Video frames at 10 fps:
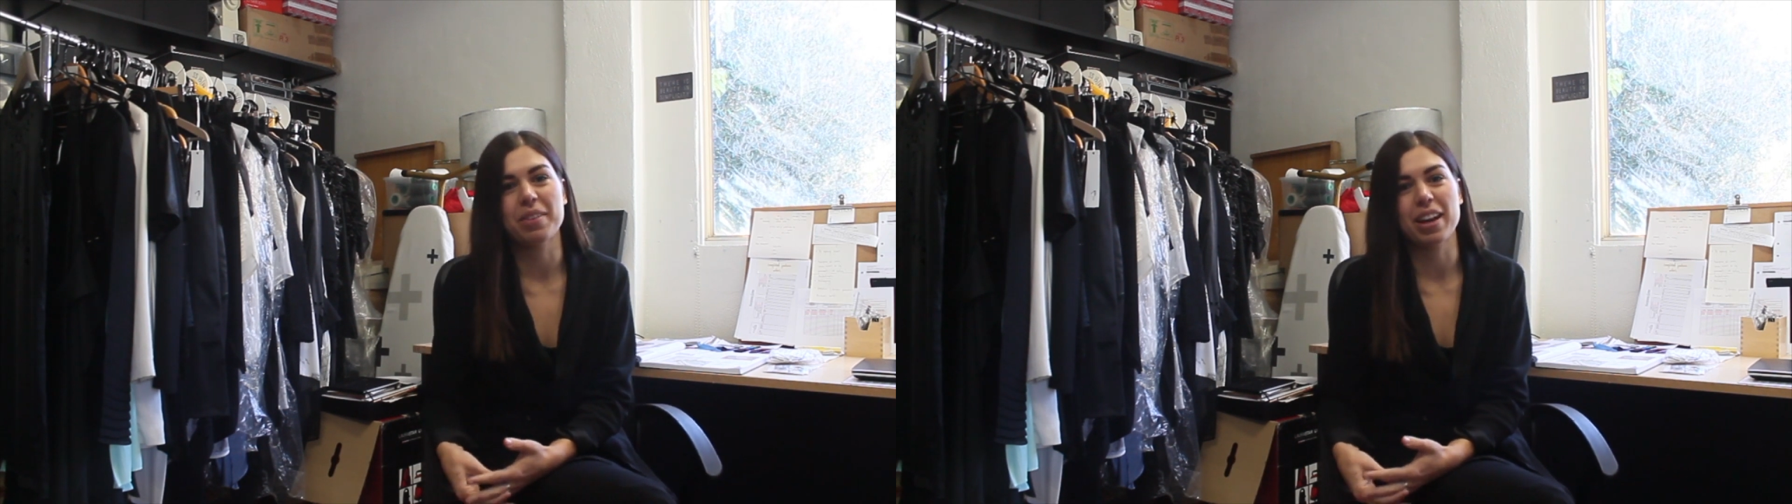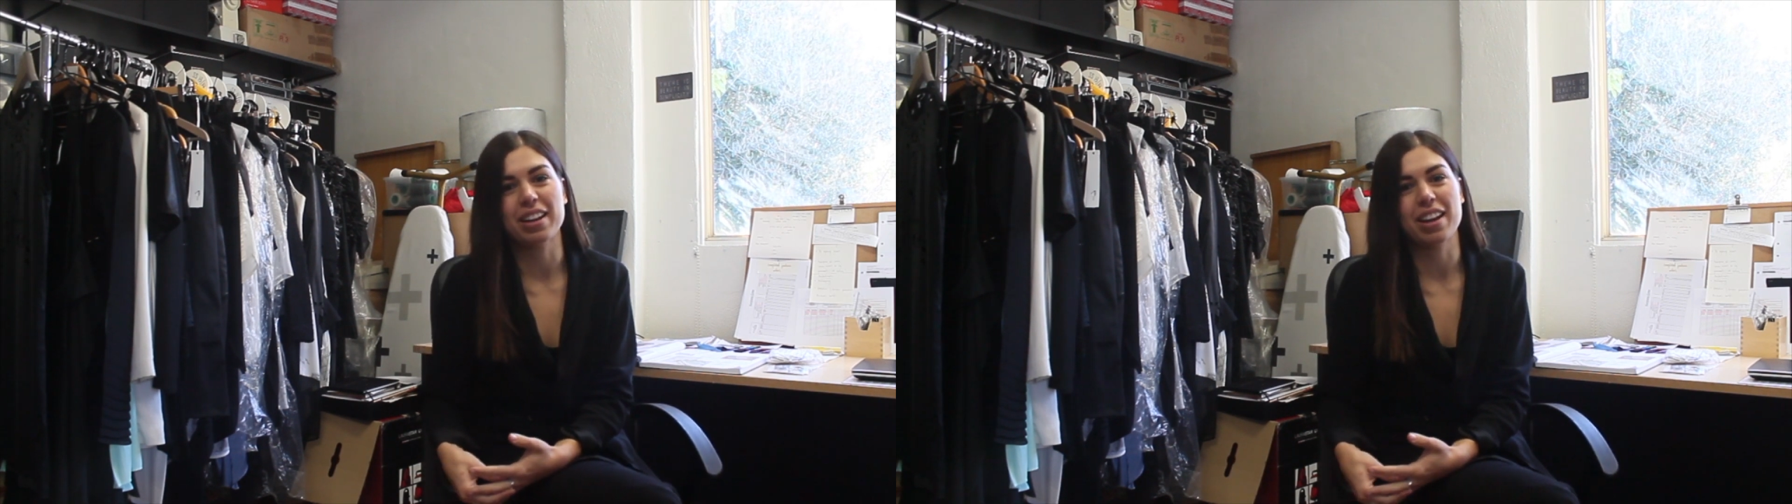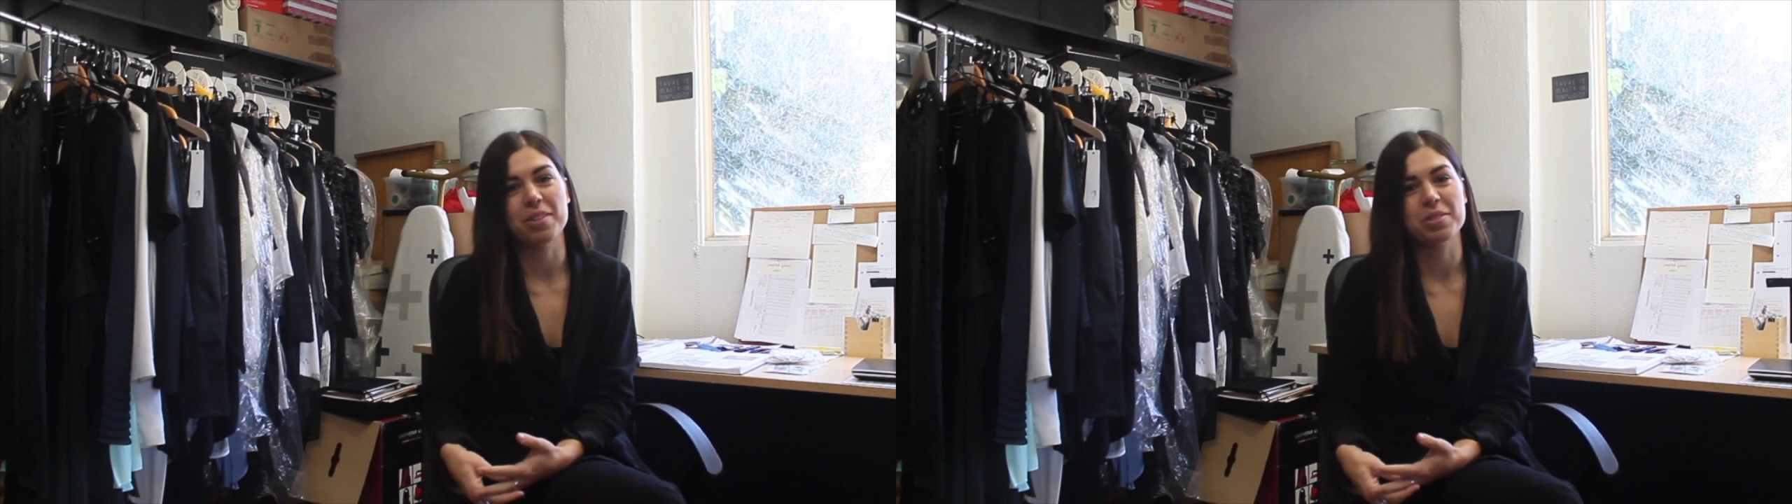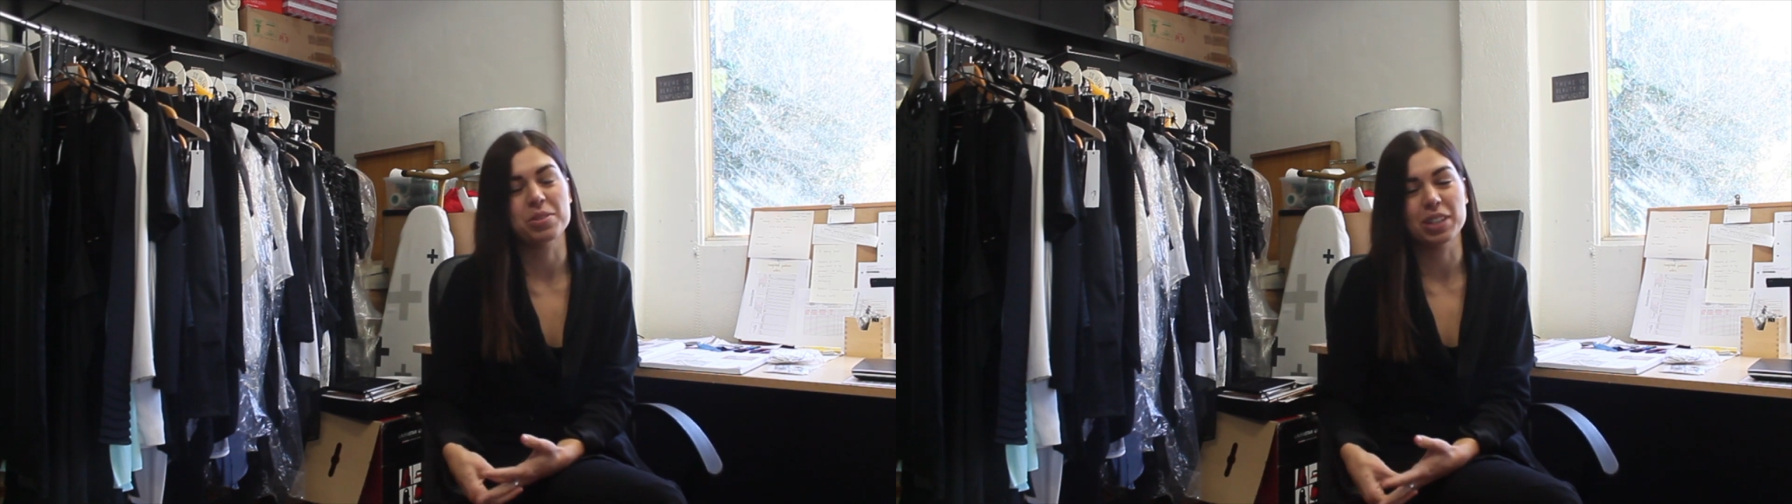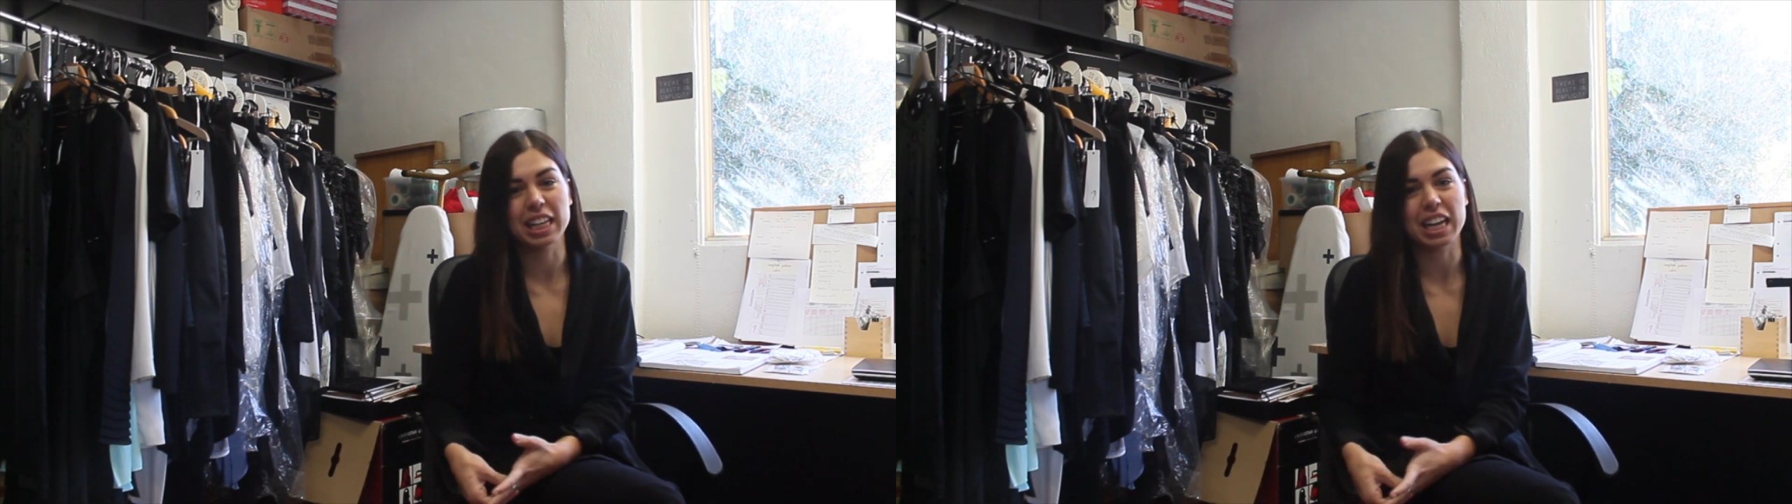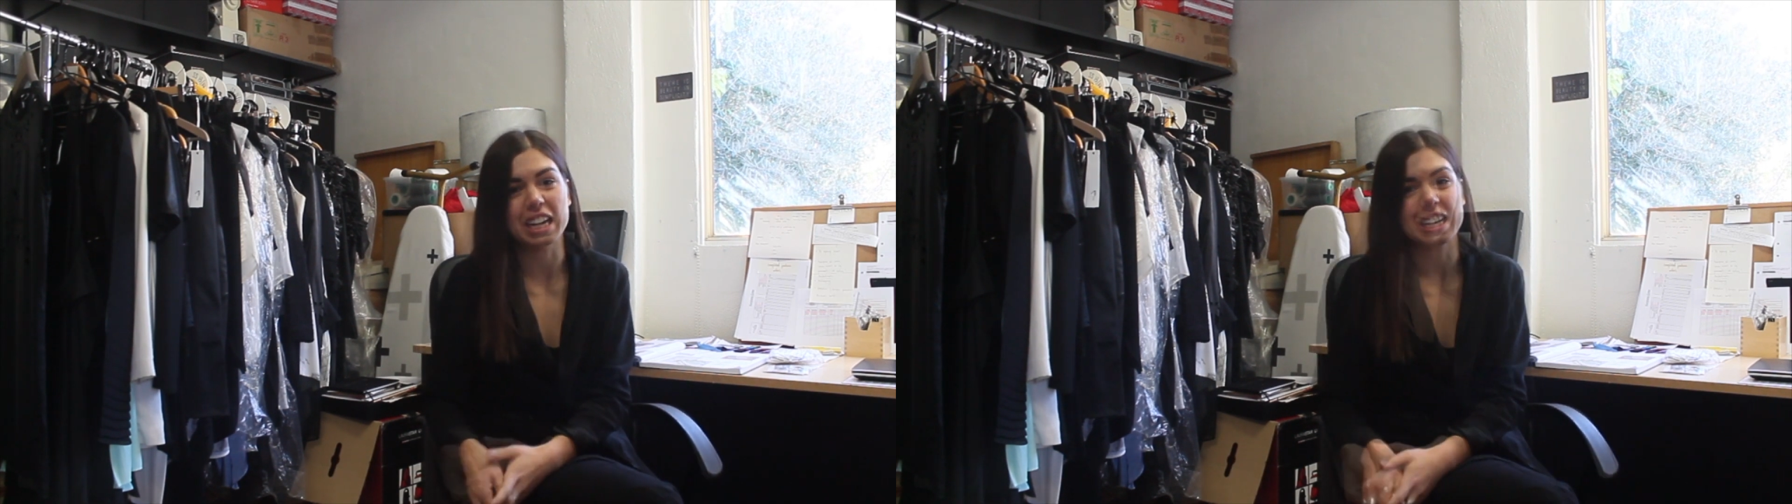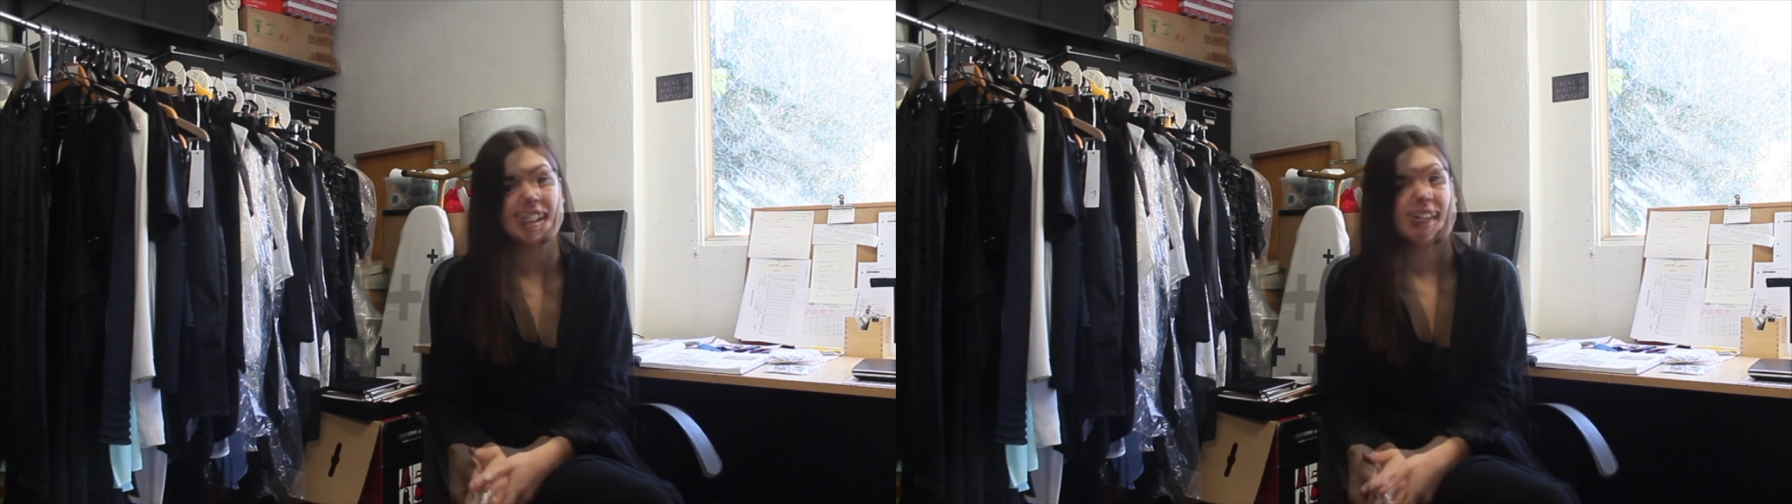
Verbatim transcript: when I was really young.